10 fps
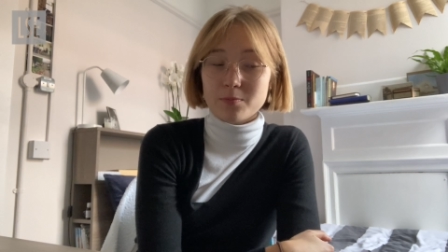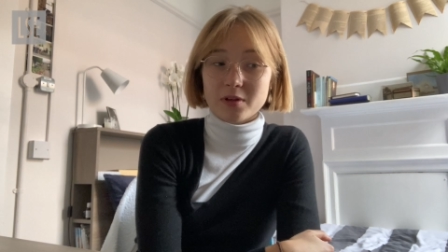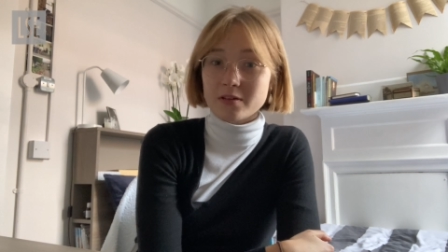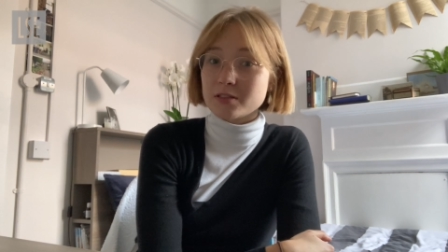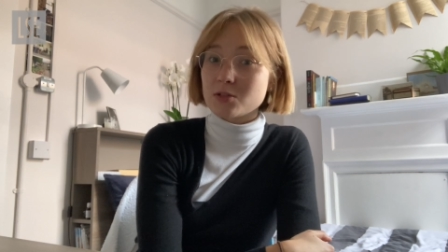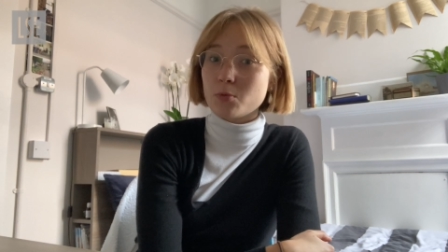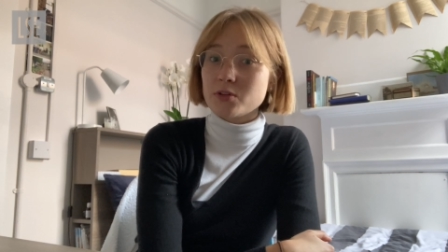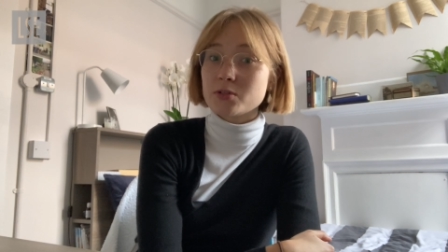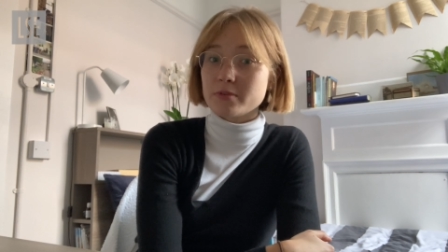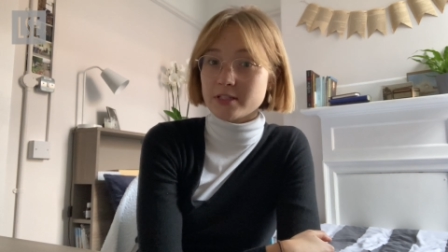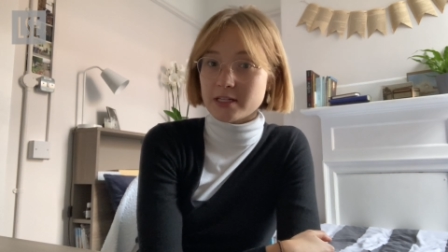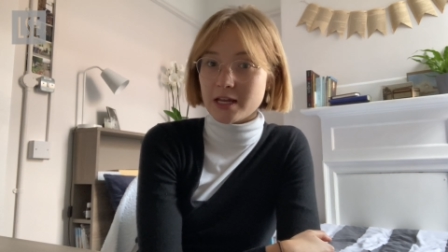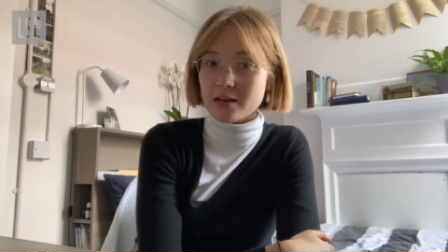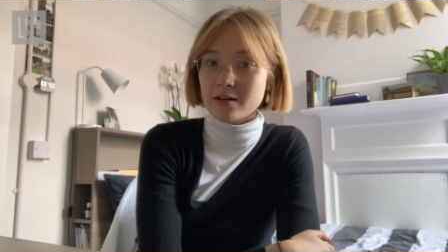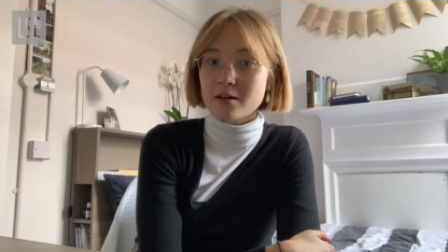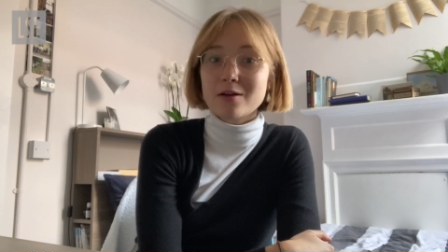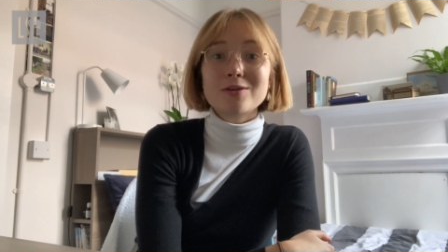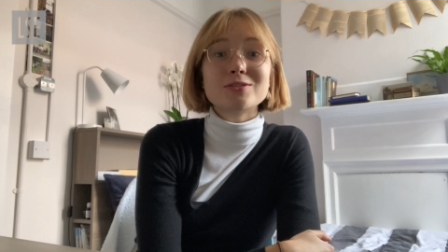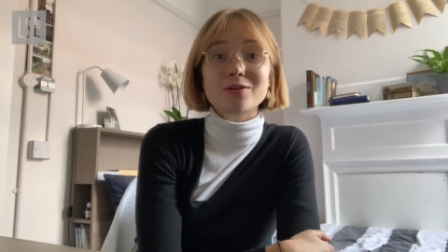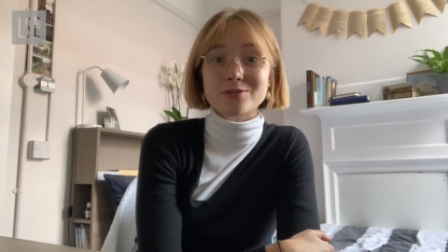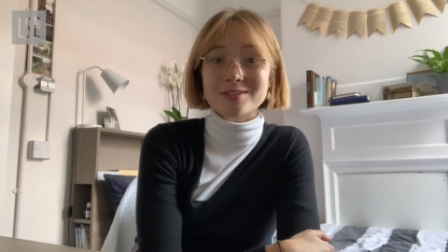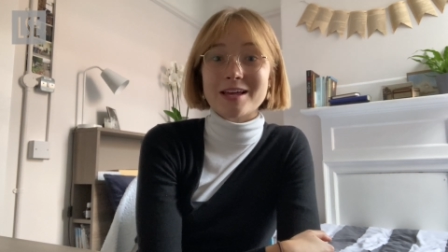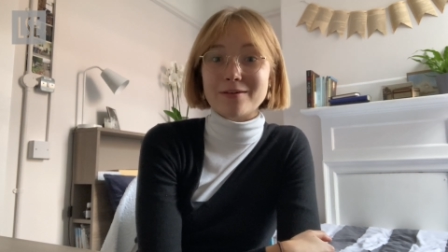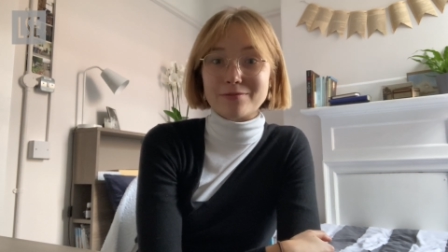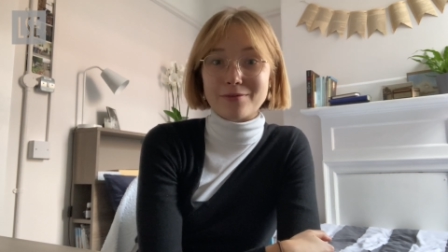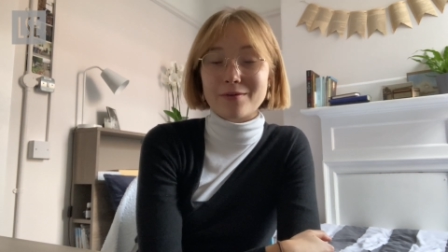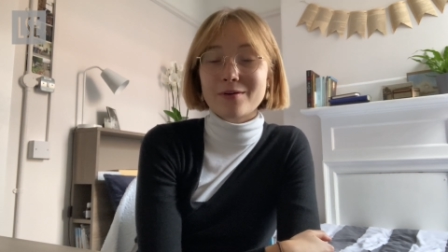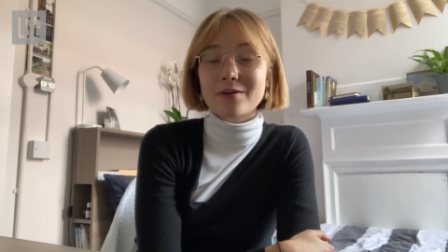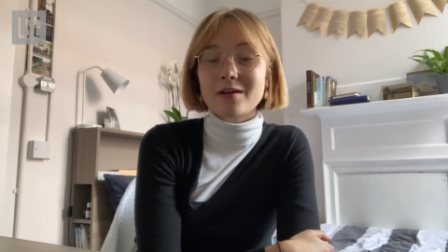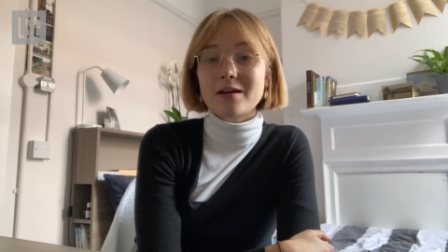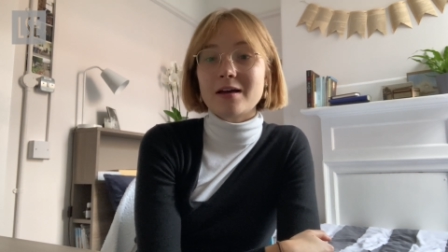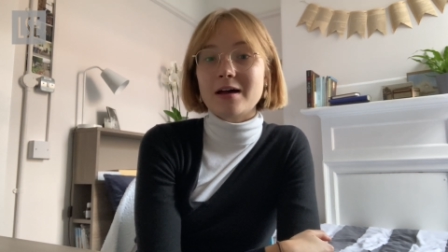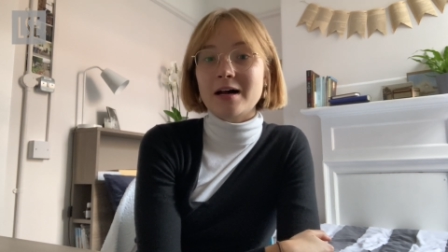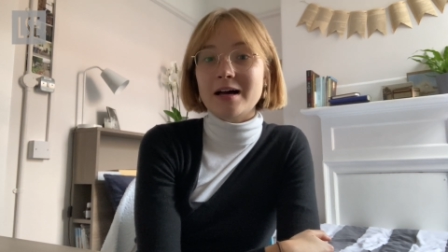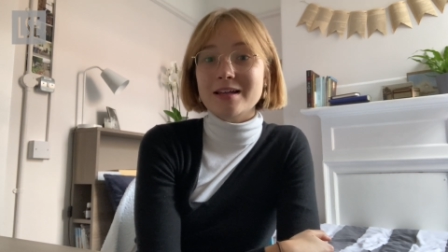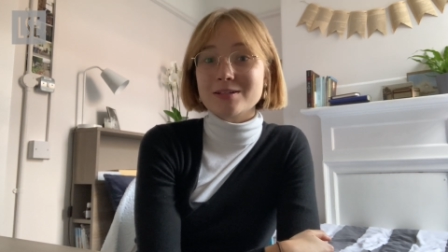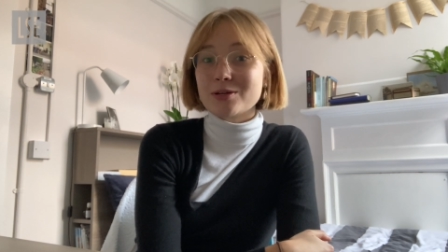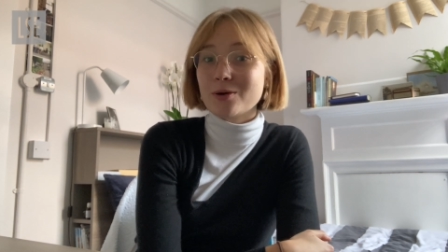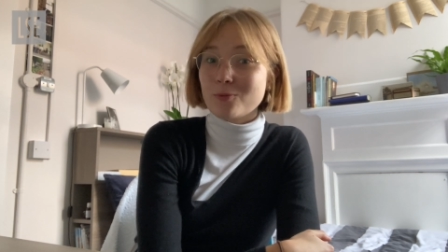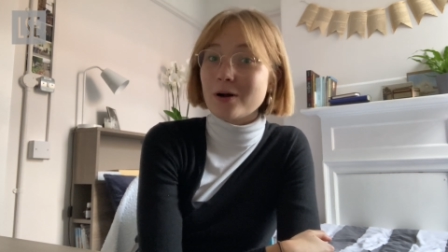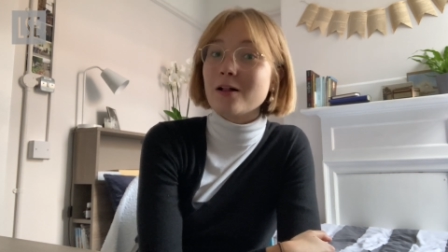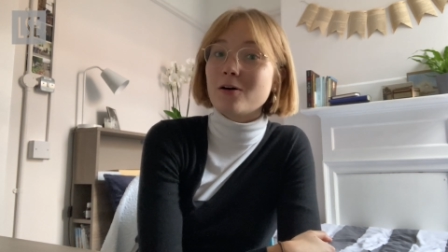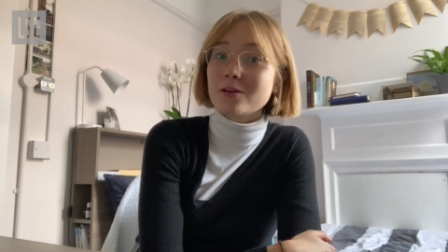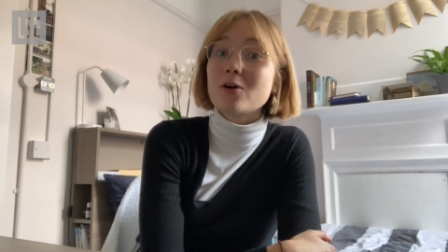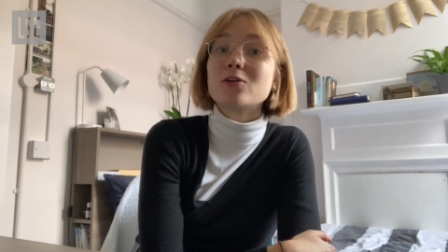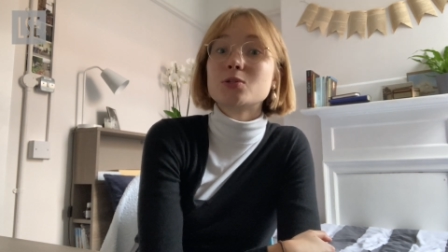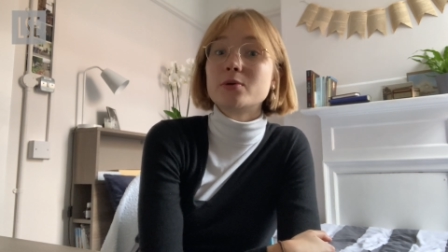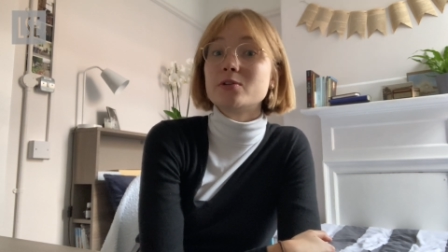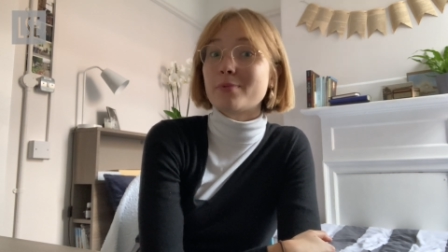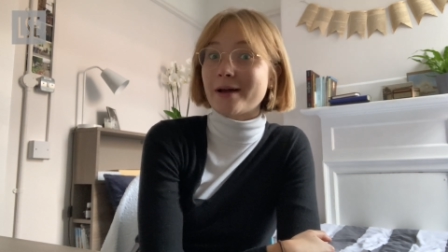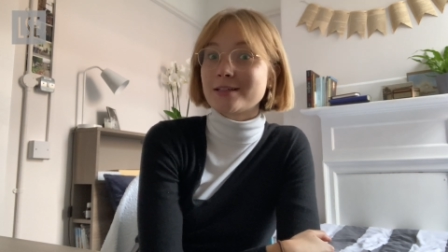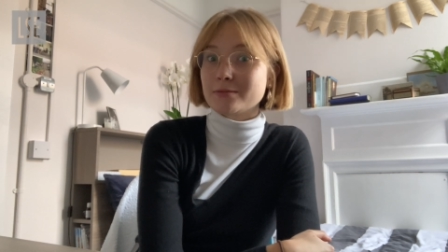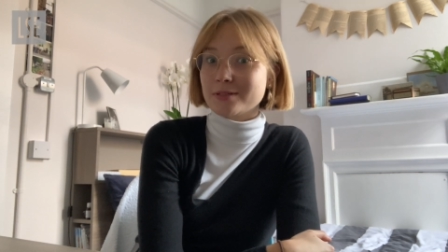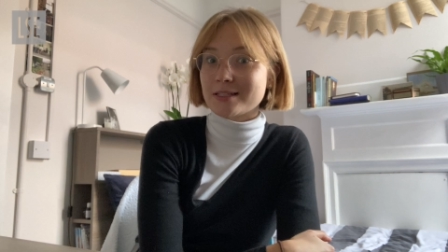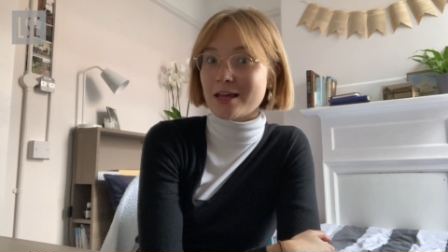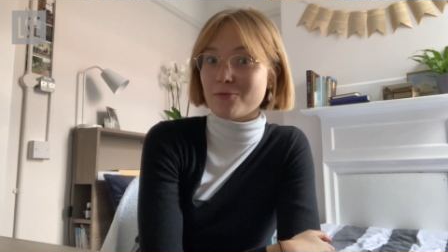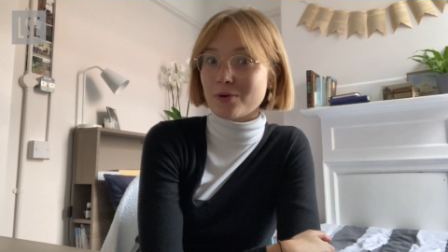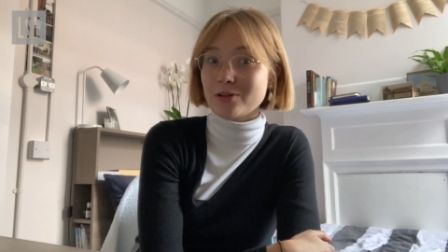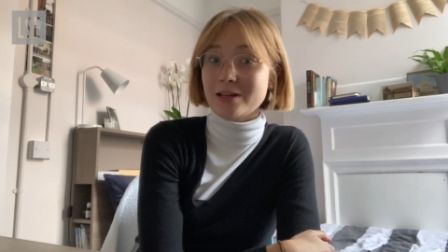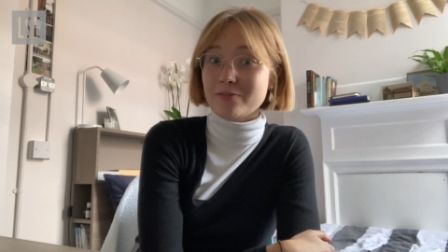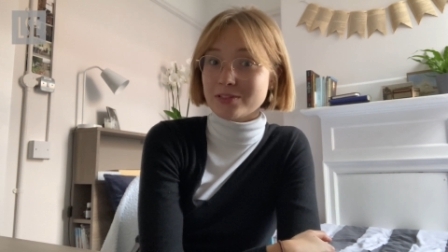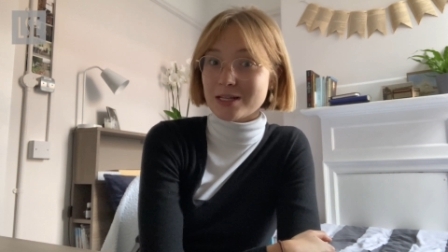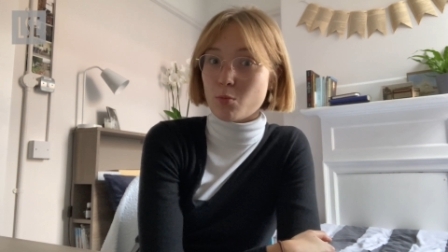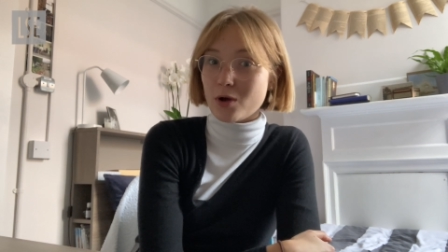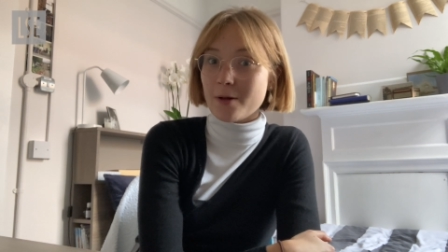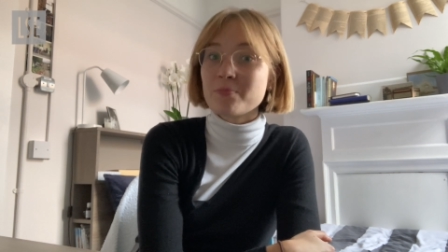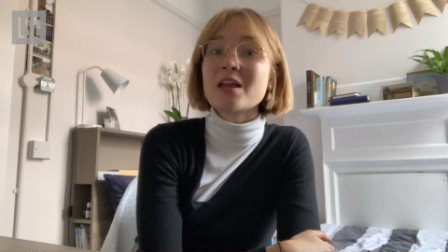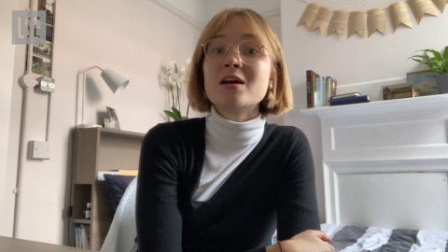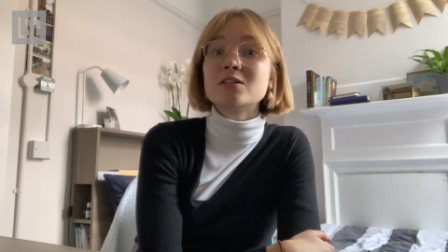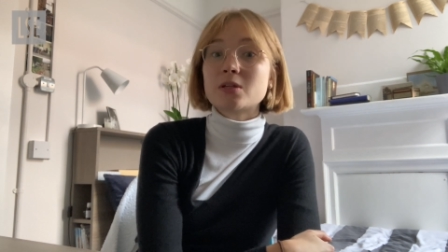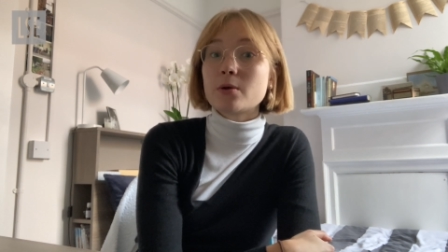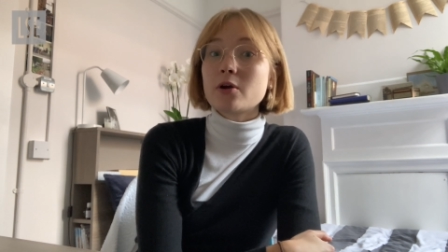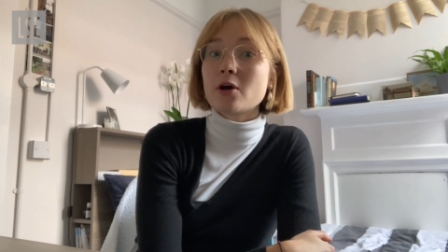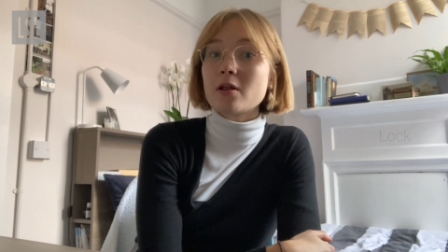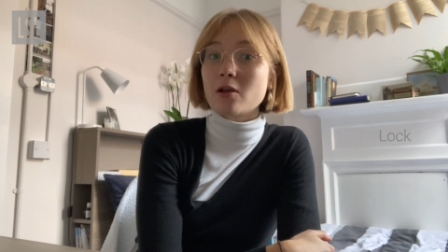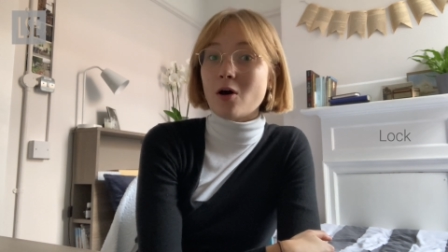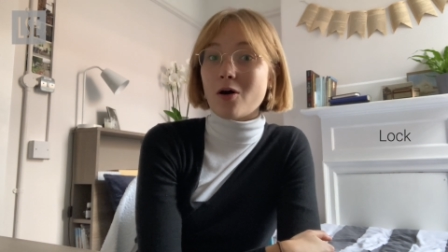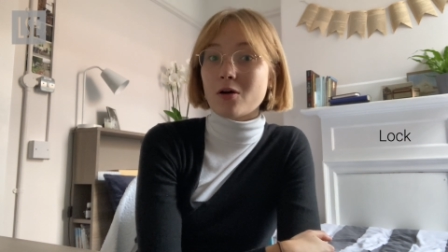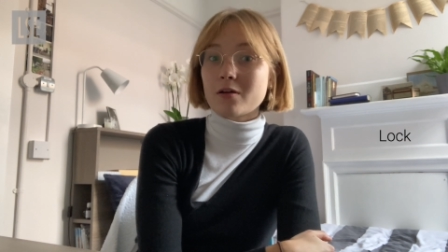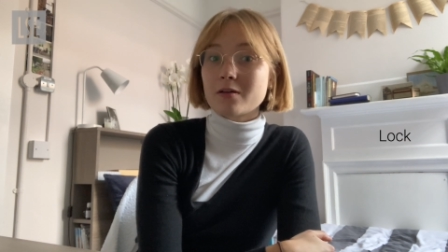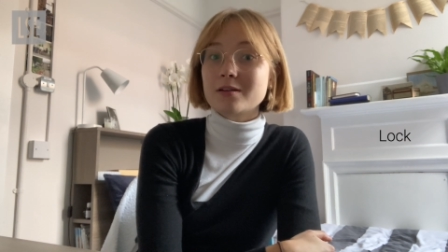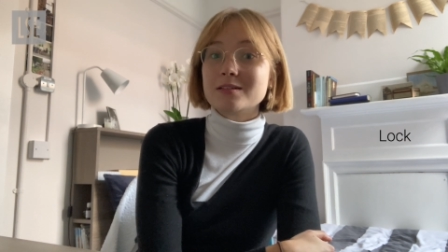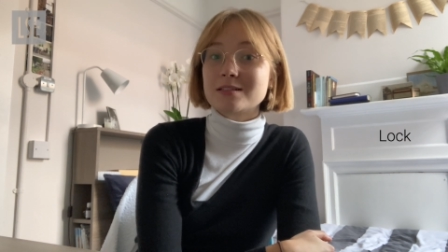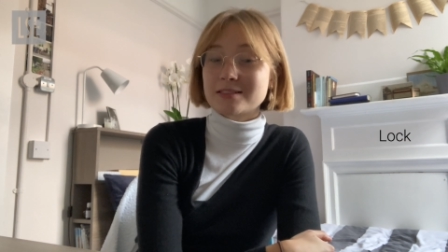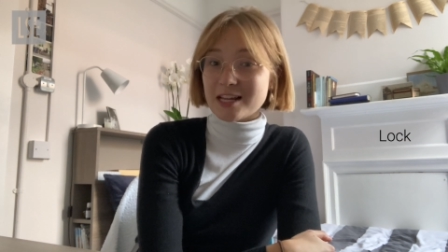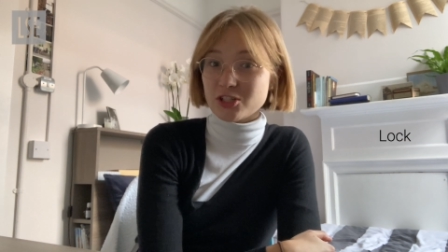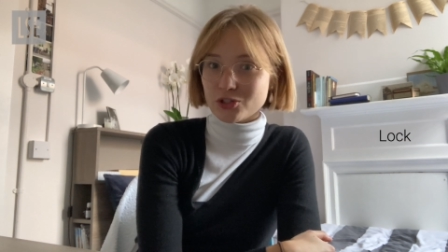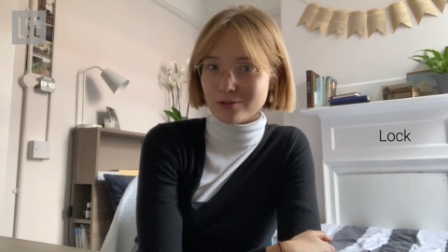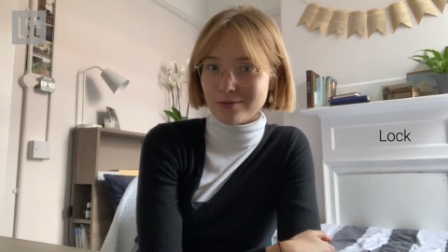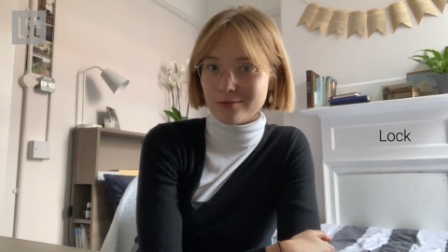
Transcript: because you want to be seen, so you're safe. And well, you also want your bike to be safe when you leave it somewhere, so a good lock is essential.